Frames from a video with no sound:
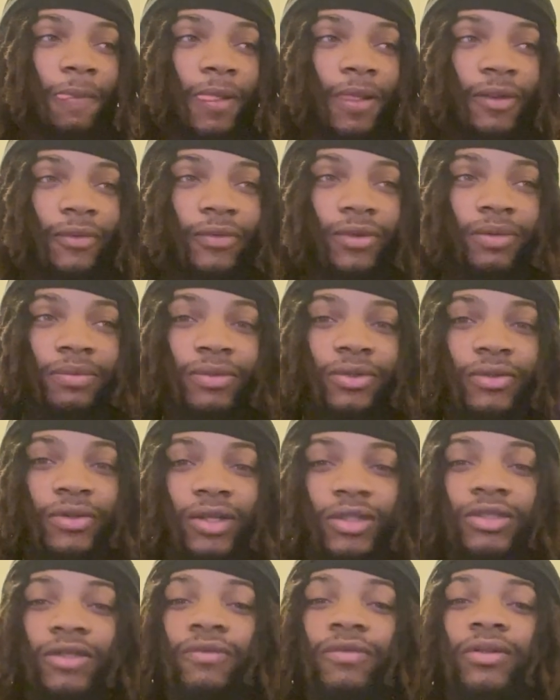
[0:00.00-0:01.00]
Really be
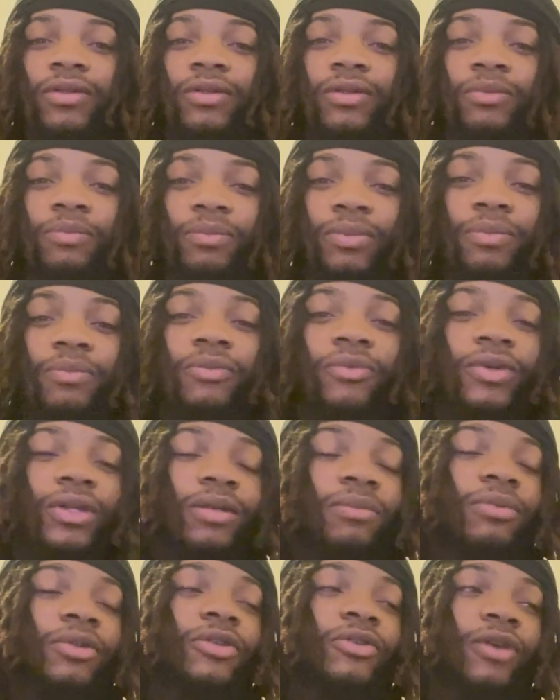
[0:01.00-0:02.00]
grateful, really
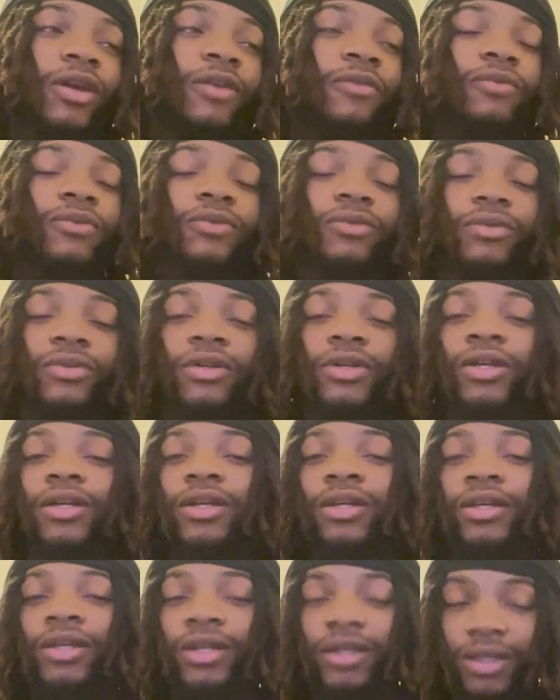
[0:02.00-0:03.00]
be grateful
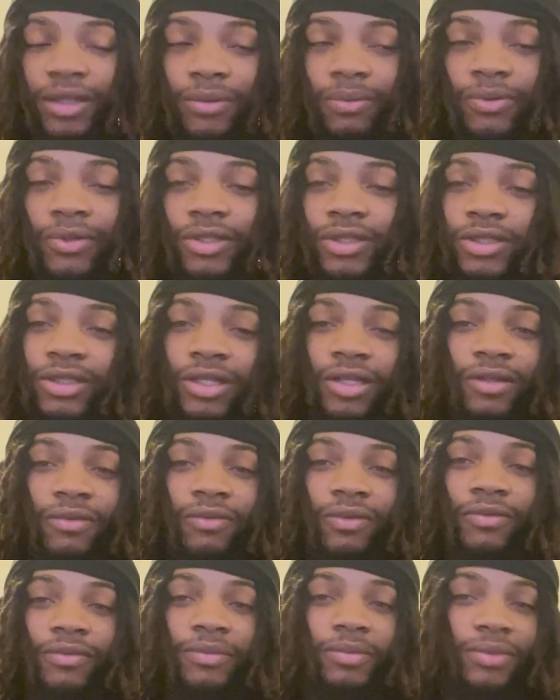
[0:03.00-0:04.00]
and appreciative
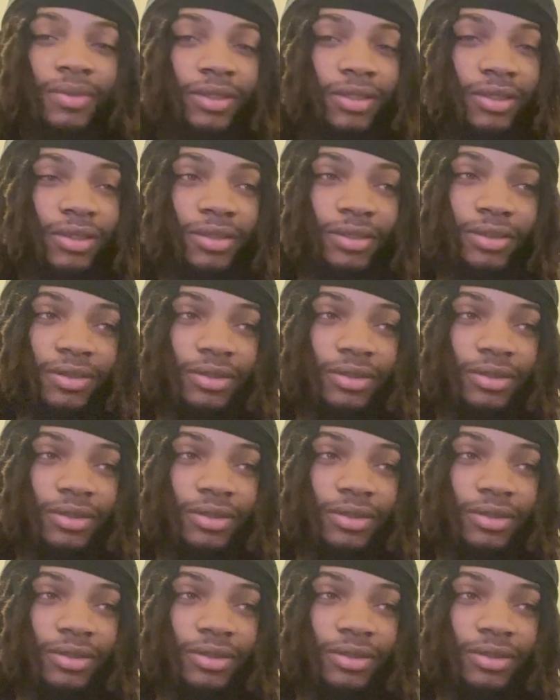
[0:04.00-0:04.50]
of it because